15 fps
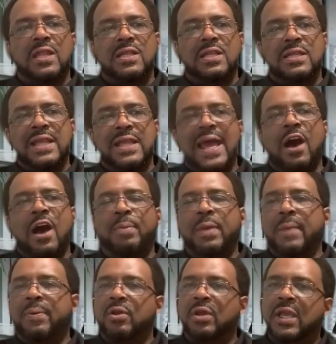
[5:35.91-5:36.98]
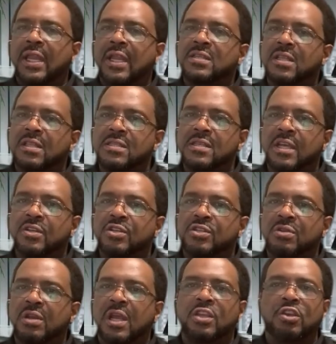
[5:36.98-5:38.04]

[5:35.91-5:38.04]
Now people are getting to this industry,